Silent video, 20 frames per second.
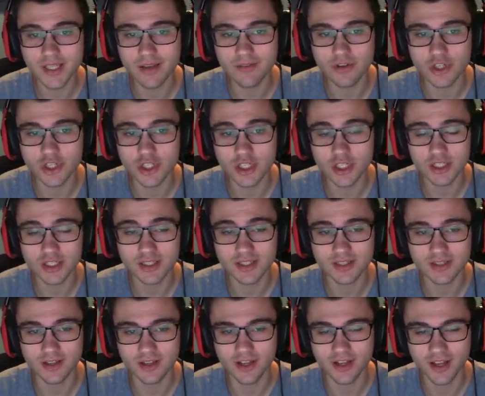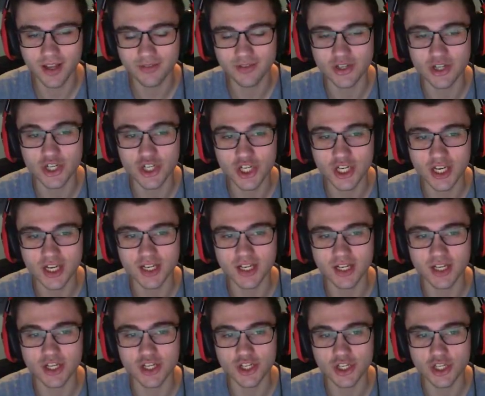haven't she haven't seen
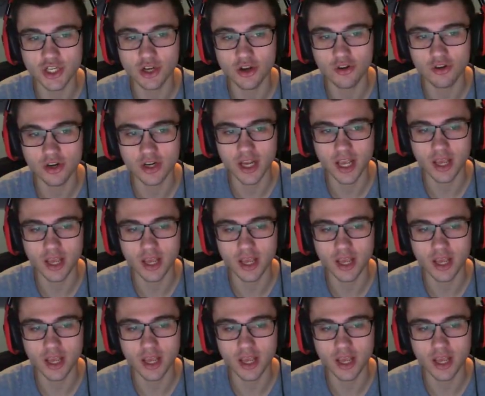any She-Hulk